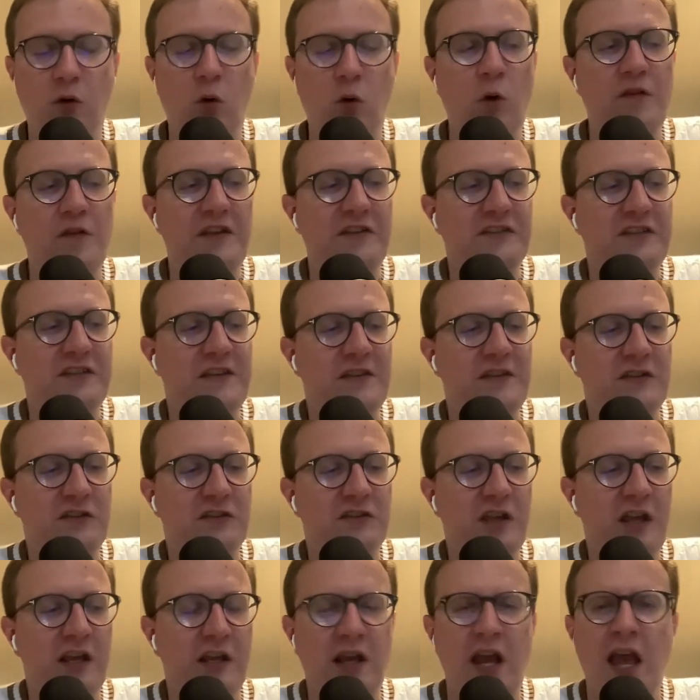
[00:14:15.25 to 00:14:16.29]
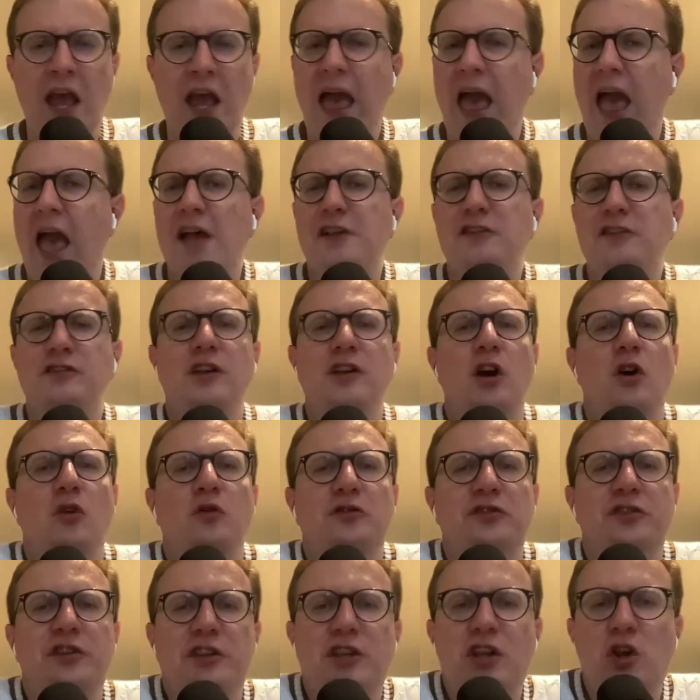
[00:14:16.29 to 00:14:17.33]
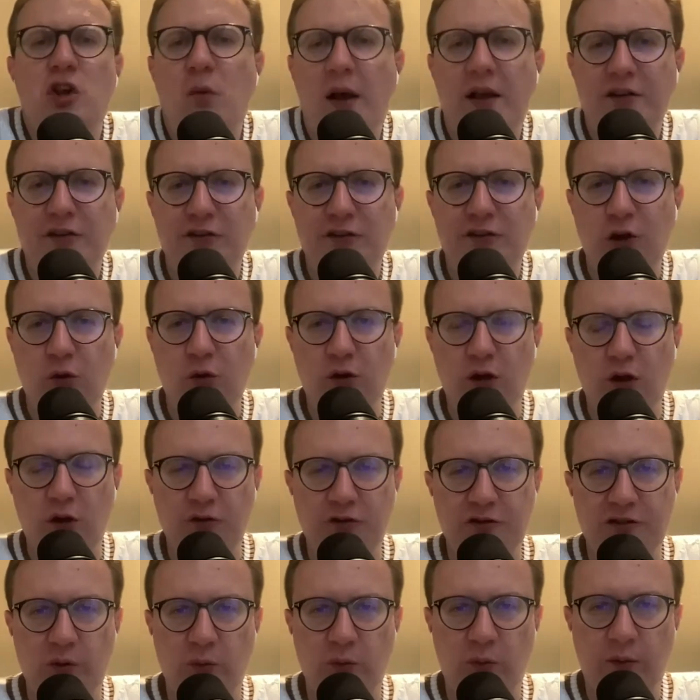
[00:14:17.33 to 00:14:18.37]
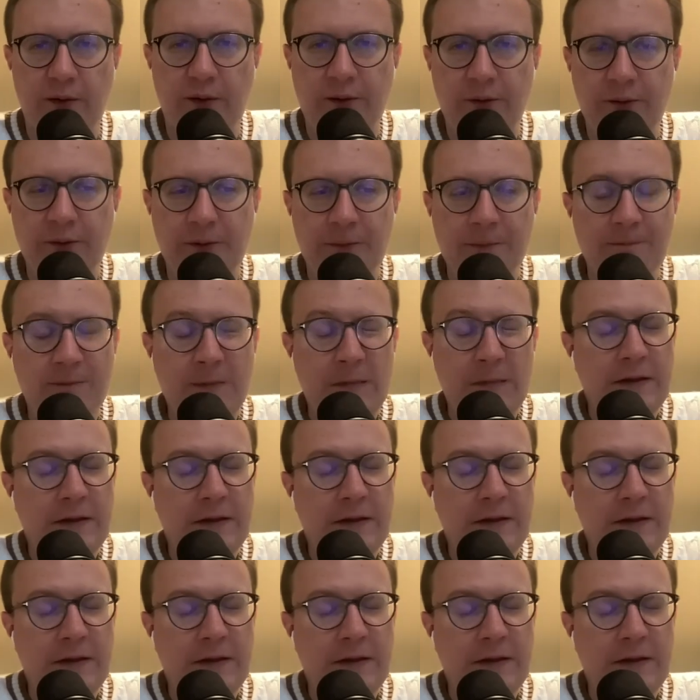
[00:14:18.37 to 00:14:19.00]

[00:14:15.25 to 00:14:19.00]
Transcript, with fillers: Or they say this thing, as goes the US, so goes the world.